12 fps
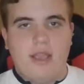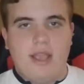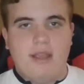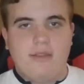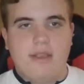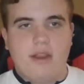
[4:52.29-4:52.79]

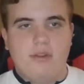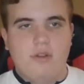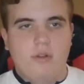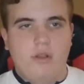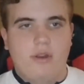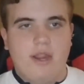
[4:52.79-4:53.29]
as they are
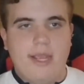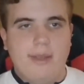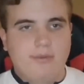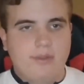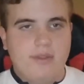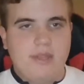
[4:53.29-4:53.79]
no longer
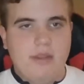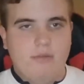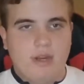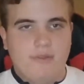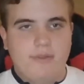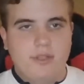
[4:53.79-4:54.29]
able to seek
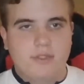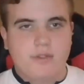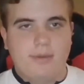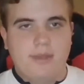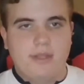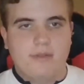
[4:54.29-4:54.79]
refuge
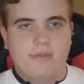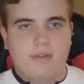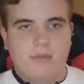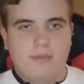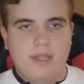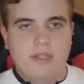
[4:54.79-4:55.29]

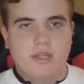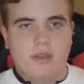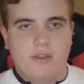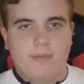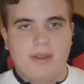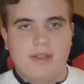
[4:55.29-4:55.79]
from each
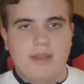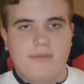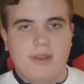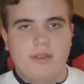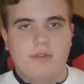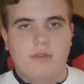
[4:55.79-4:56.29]
other by
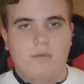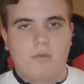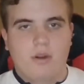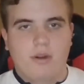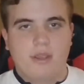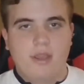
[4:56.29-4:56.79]
delving into their
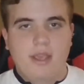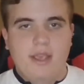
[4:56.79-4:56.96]
work,